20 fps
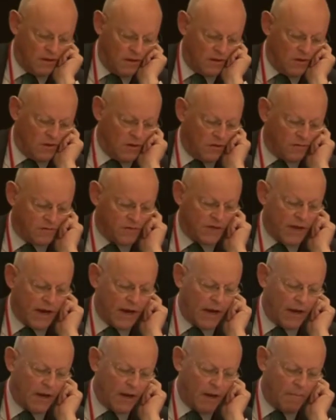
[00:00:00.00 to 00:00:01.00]
of
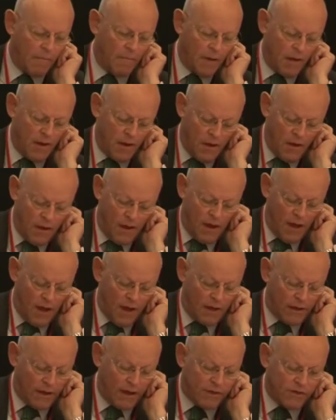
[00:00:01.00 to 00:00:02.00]
scaling up.
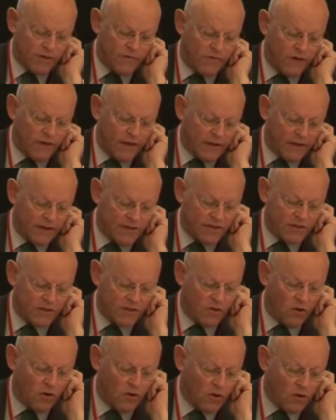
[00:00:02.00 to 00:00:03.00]
And actually, this is
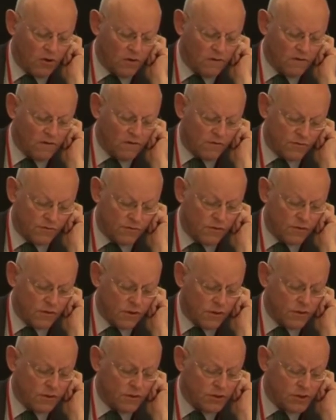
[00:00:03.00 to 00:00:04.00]
called
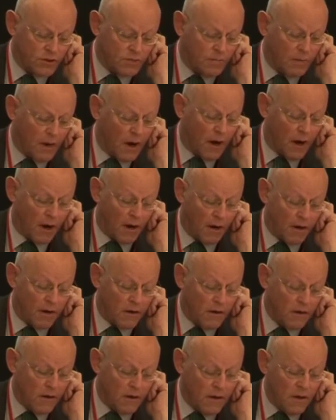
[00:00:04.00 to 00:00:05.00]
Rural Spark.
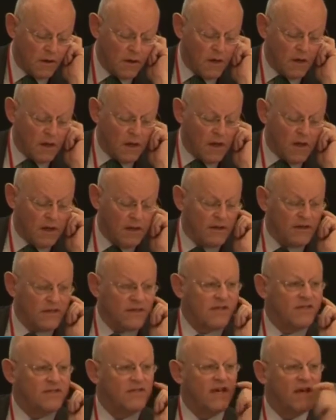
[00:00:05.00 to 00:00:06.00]
It is
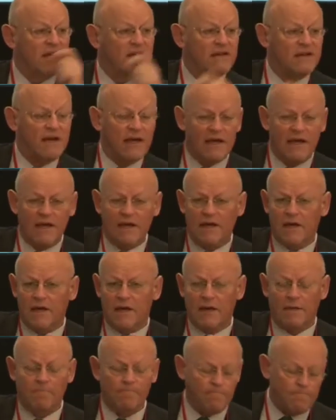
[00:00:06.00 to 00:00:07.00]
as yet
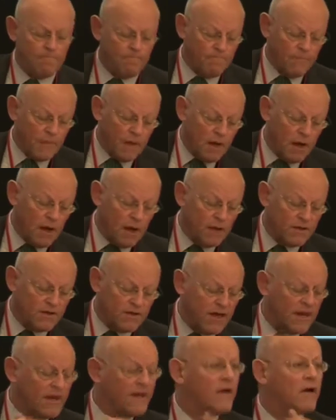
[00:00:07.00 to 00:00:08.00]
a
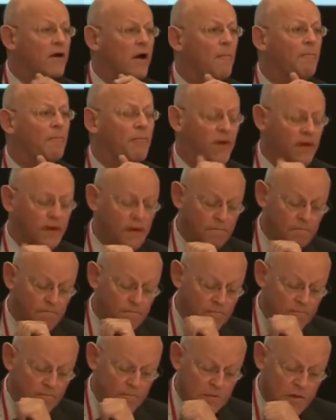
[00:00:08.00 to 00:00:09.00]
tiny company.
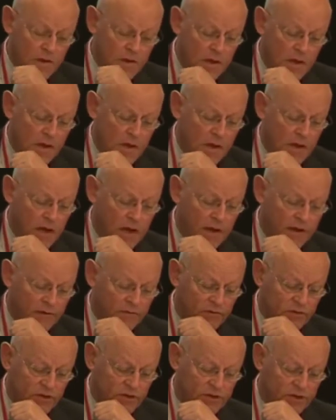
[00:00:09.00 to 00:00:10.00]
It
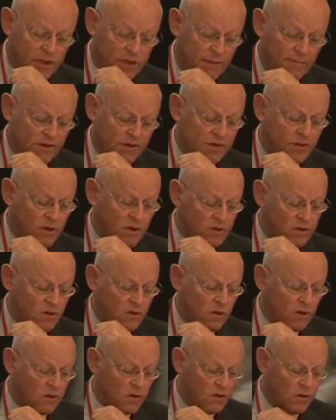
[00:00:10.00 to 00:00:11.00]
was established not so
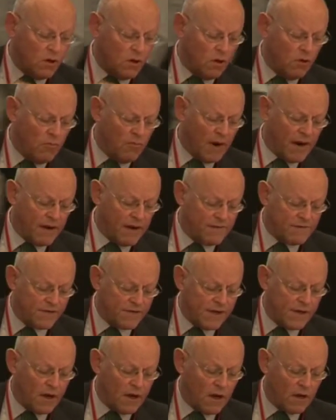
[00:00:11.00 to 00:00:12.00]
long ago by
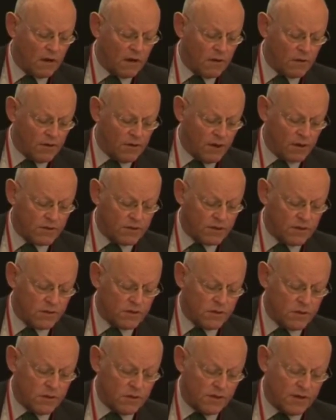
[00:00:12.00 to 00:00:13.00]
three young Dutch
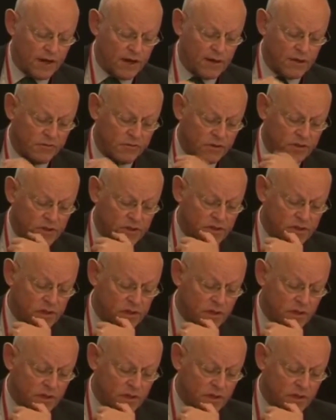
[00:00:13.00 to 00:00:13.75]
graduates.